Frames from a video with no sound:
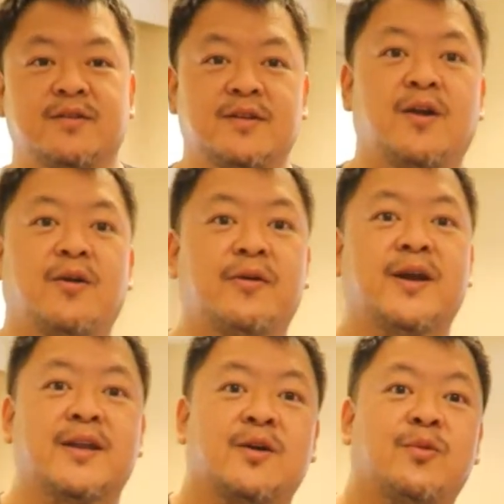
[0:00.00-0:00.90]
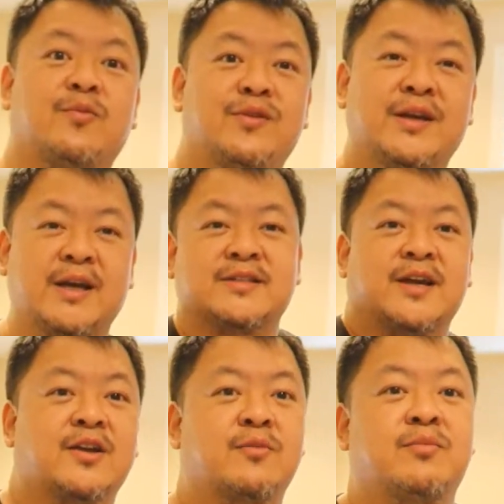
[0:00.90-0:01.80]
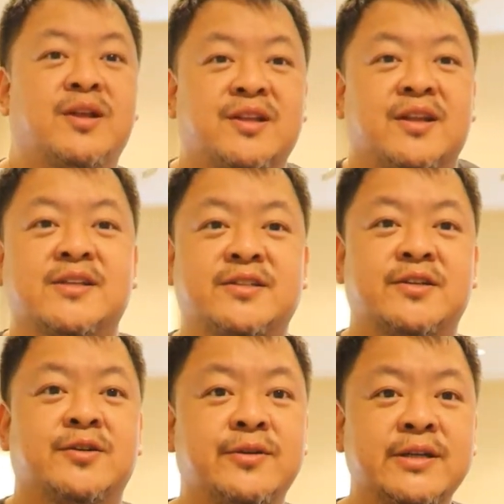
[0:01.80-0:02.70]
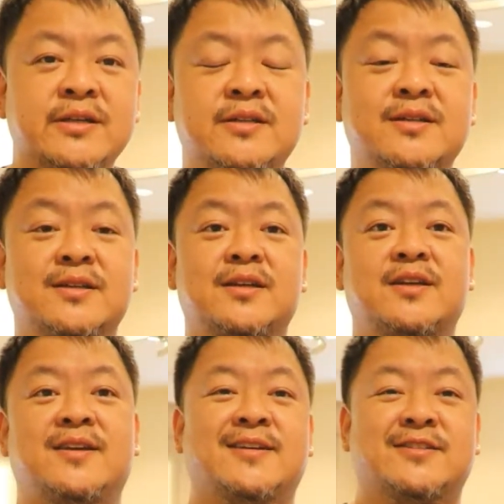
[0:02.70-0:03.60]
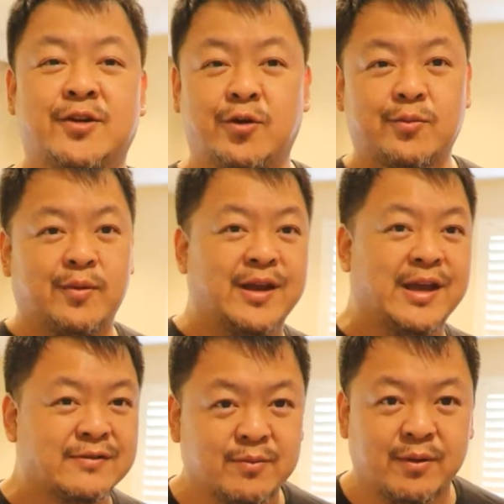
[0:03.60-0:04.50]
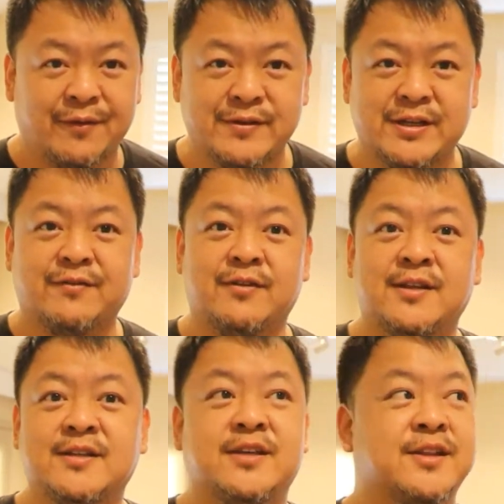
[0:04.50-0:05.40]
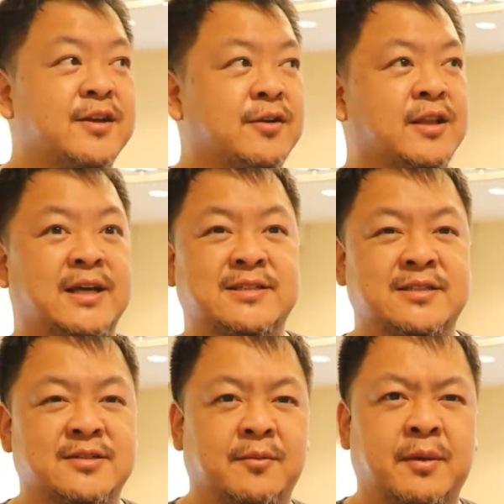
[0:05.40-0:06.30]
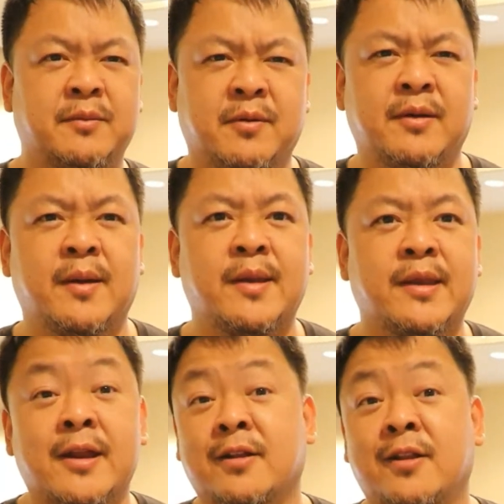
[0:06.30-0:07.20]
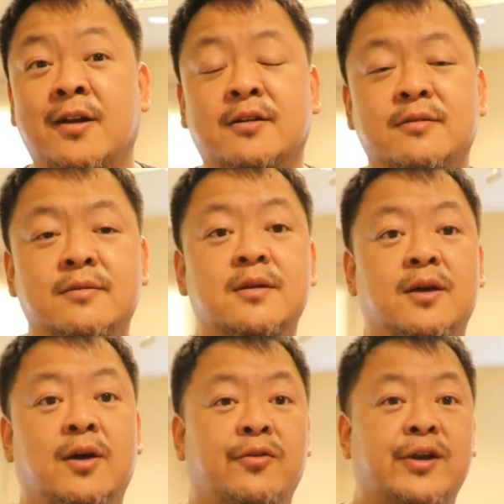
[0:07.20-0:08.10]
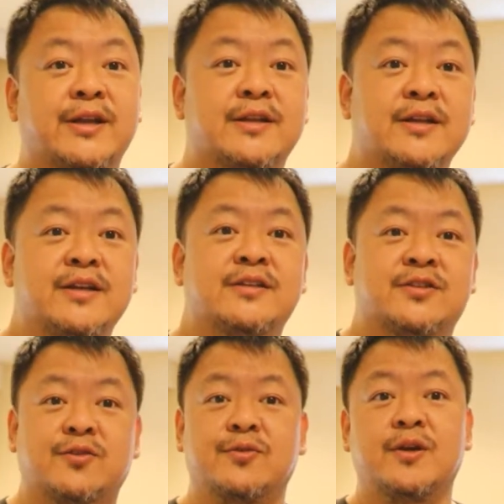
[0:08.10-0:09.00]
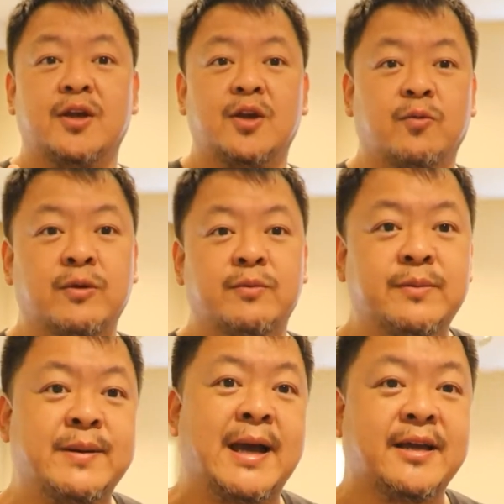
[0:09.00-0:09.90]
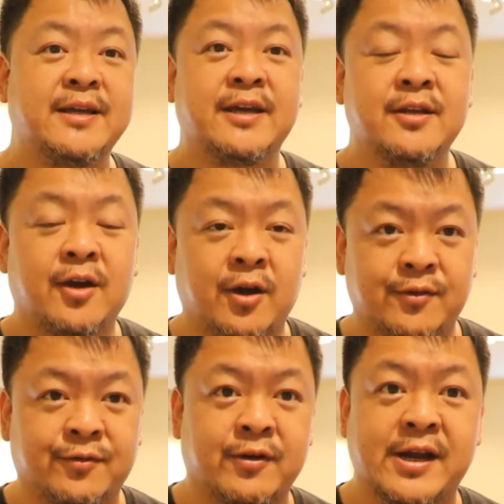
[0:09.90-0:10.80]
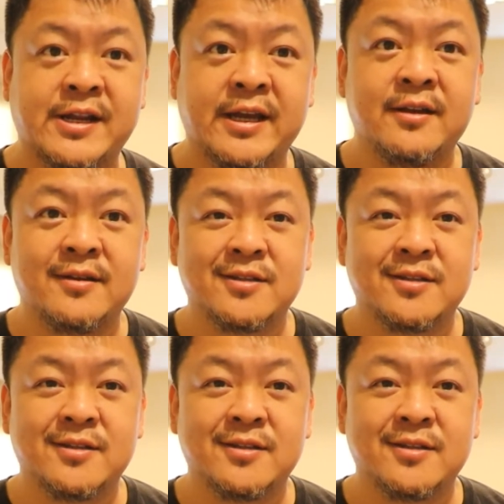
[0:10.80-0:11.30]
All right, hopefully you guys got your blood nice and going. You guys can go and probably have some breakfast after this. I think your classes start maybe probably about 9 o'clock. All right, so we'll be back again on Friday.